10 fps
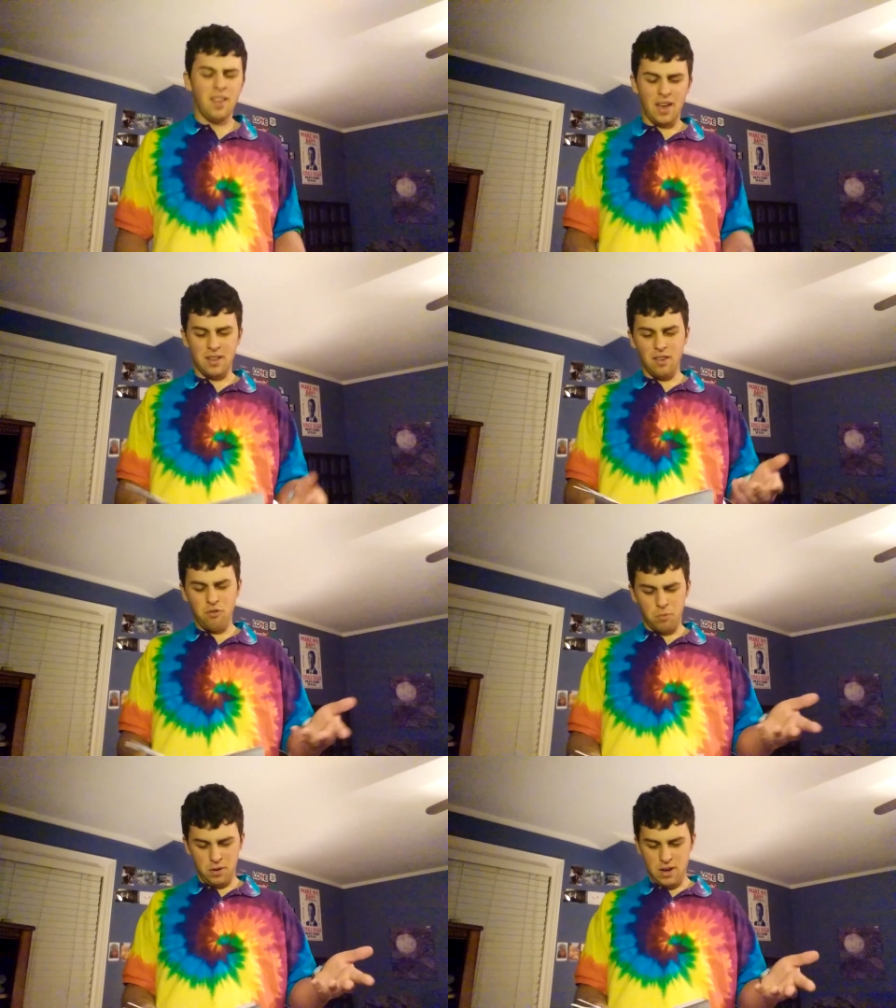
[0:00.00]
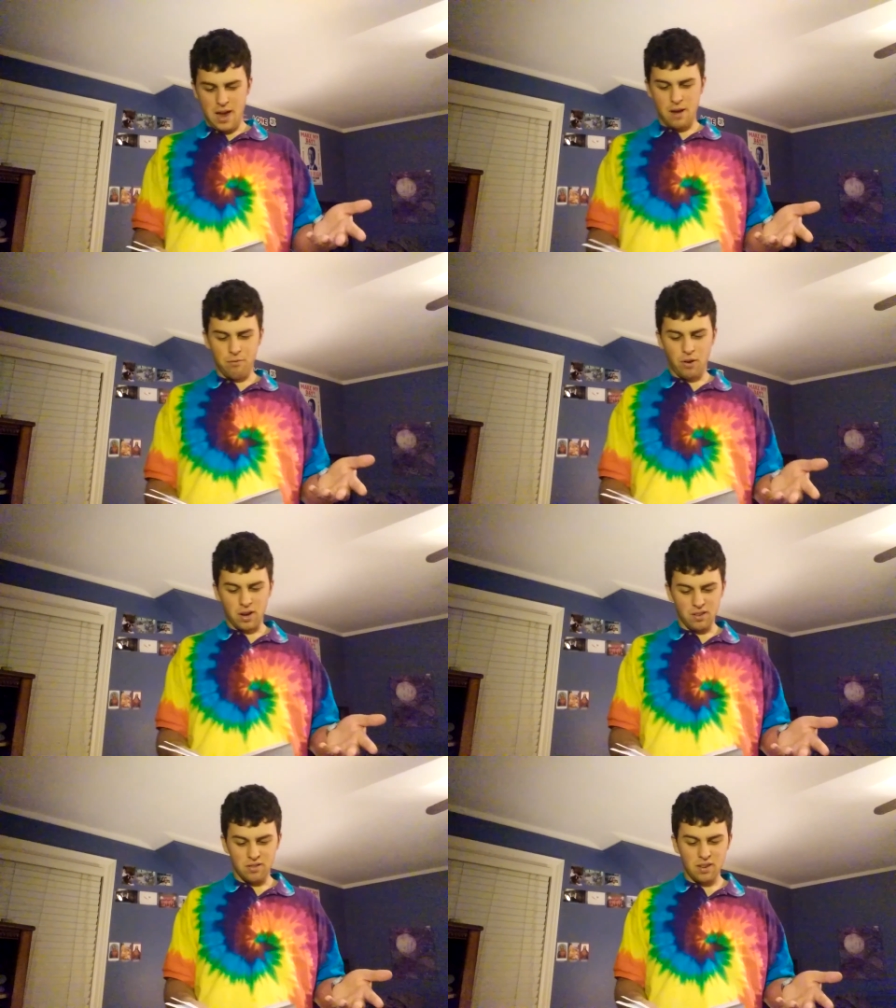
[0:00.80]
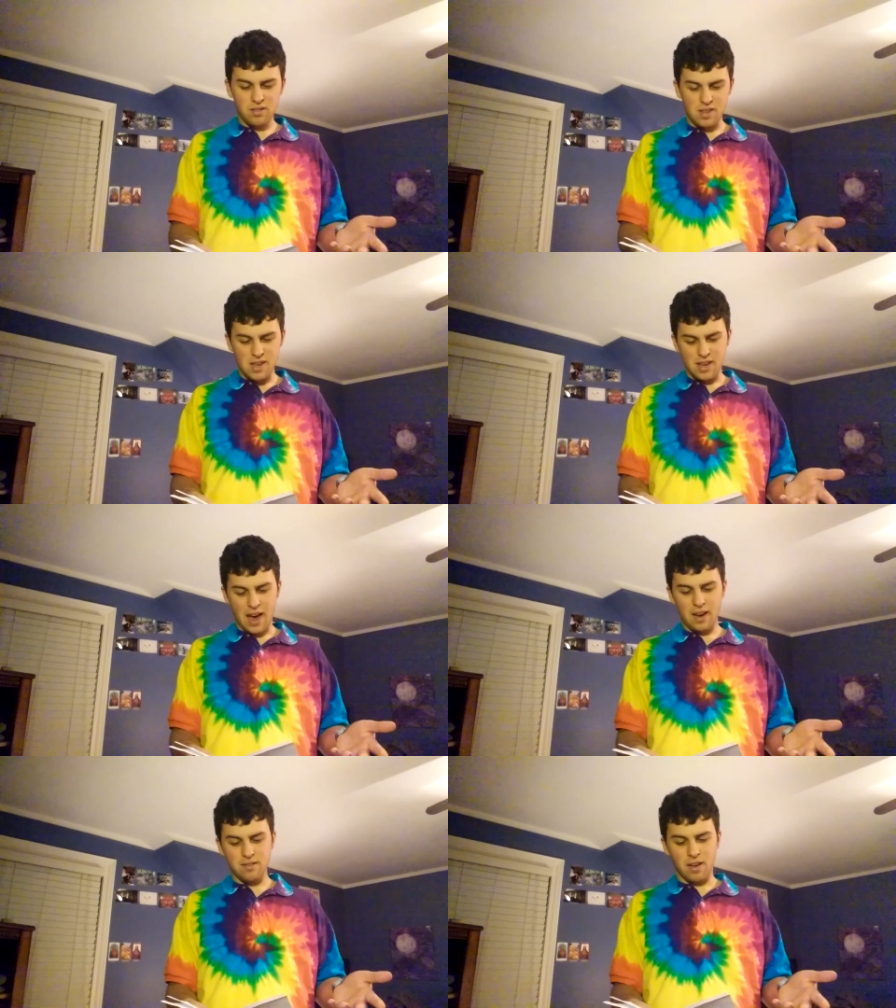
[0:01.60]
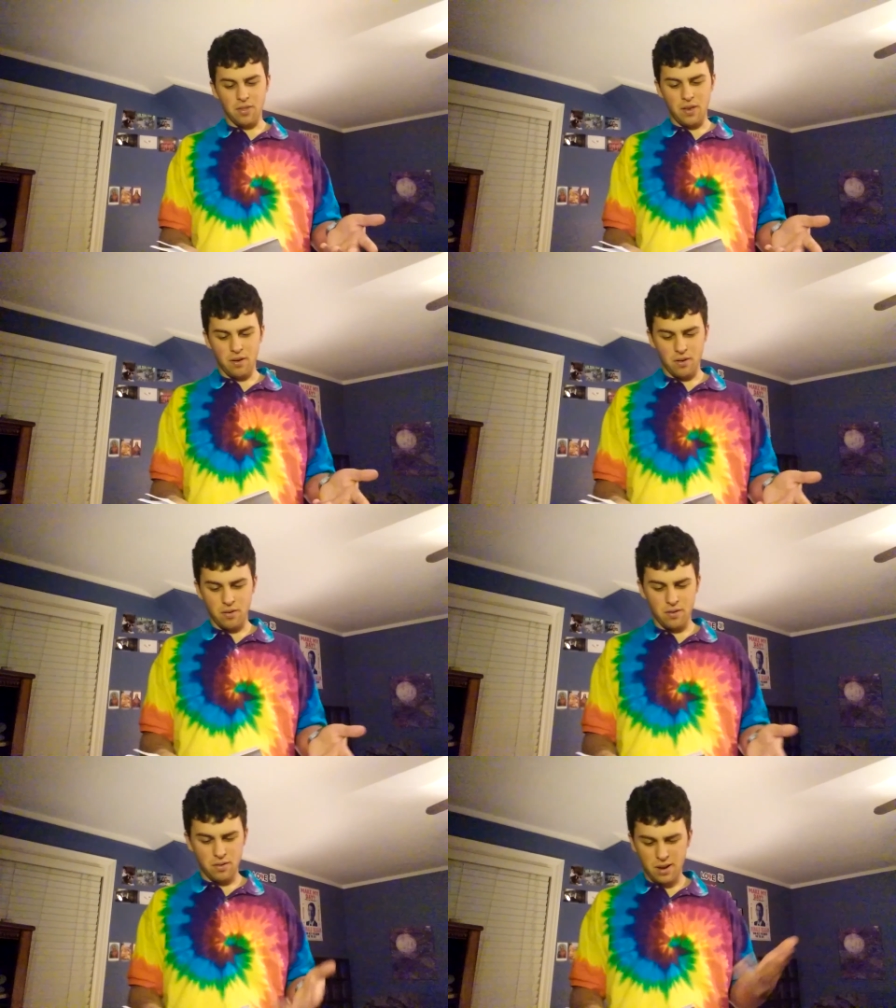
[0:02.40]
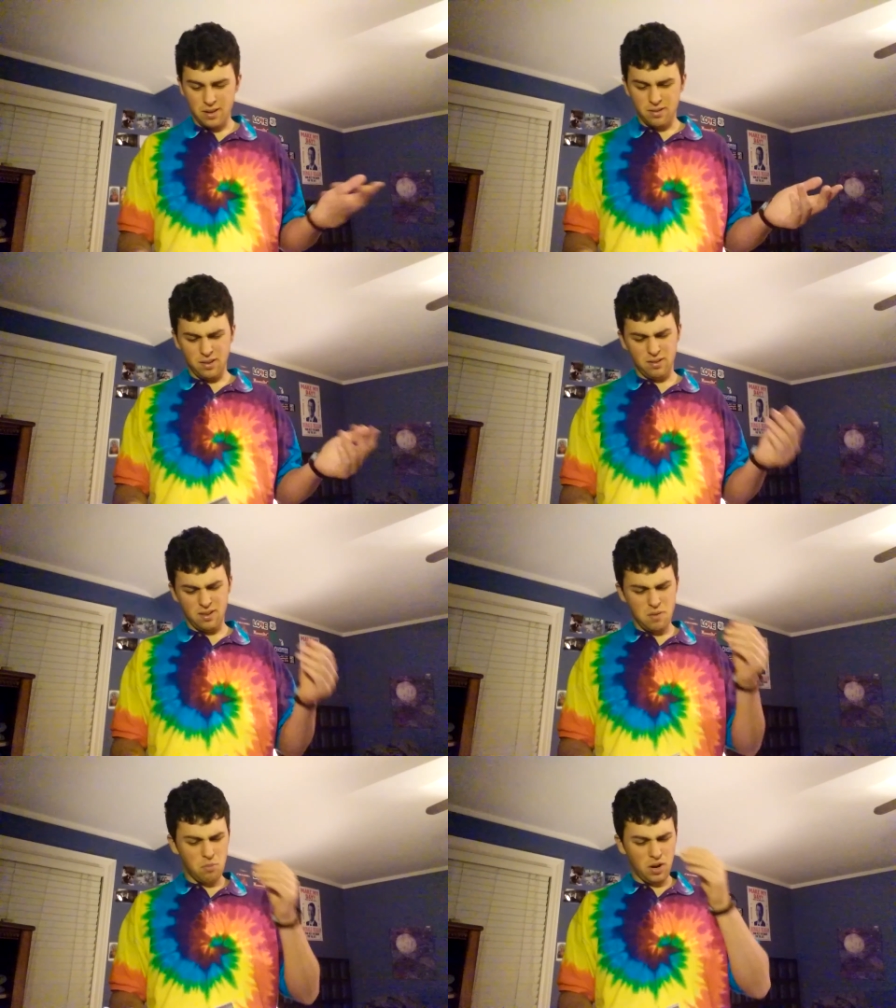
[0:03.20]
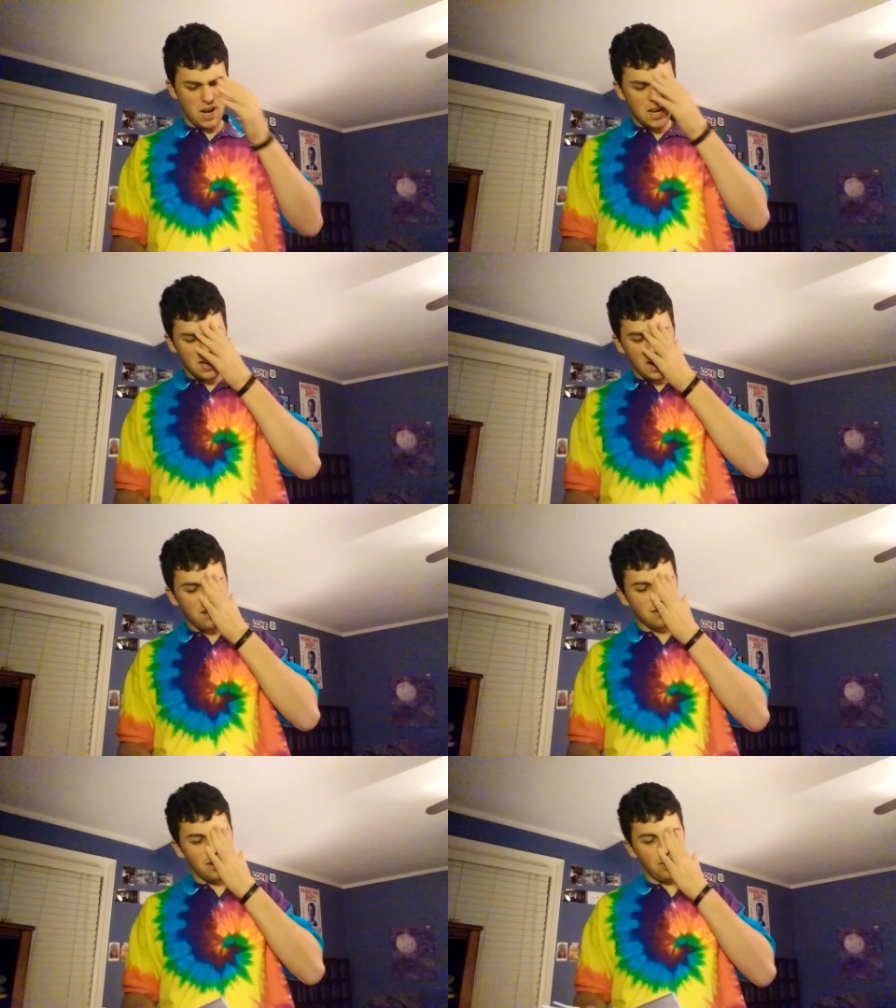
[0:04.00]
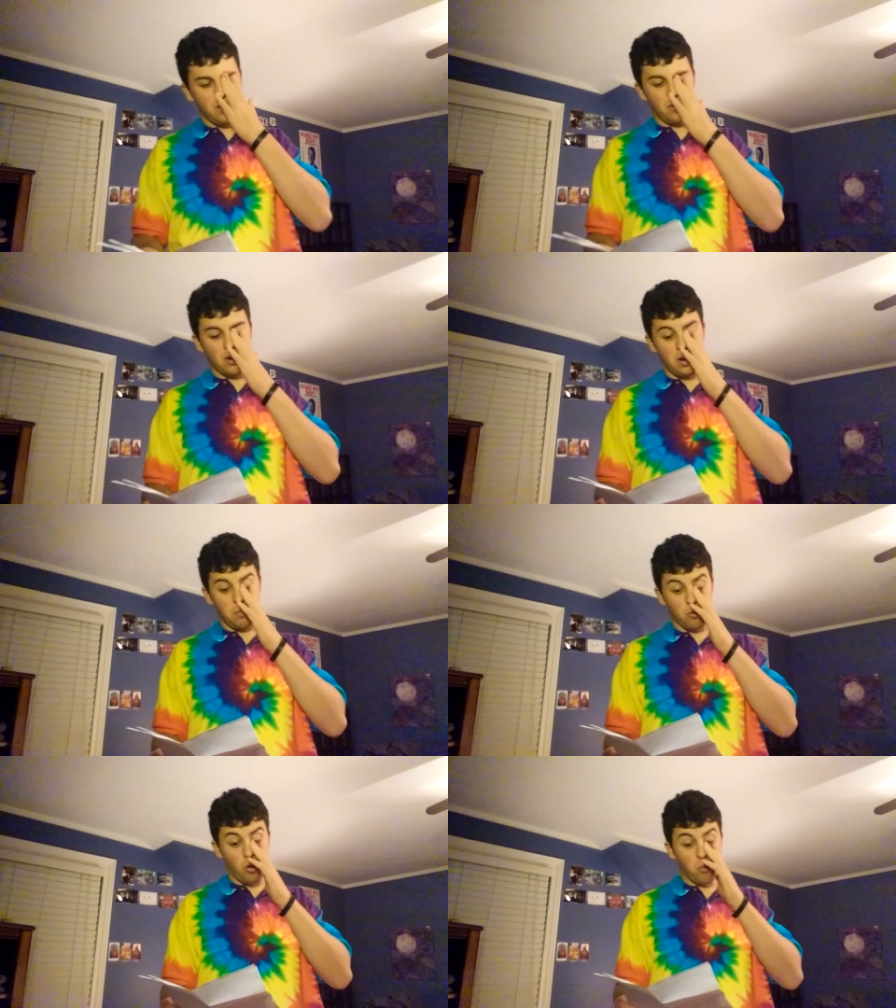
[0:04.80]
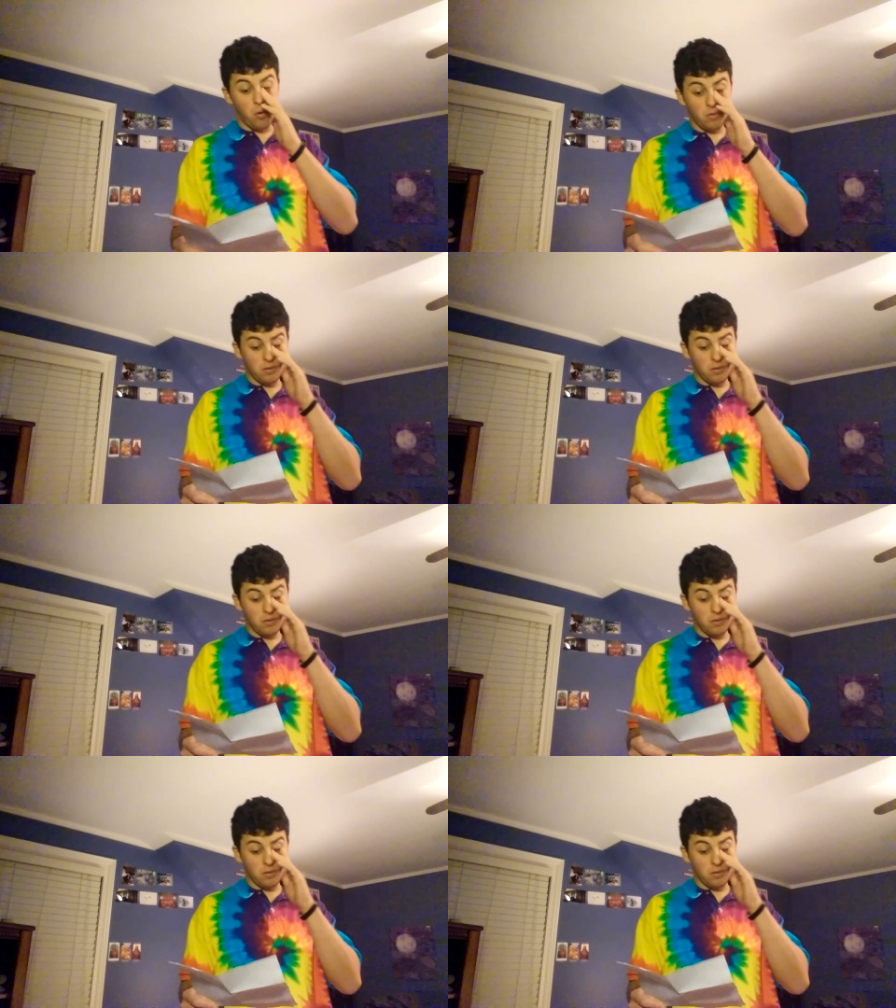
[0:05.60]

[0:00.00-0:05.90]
like this one. You had fucking 16 guys out there, or, or not 16, but eight guys out there cutting promo.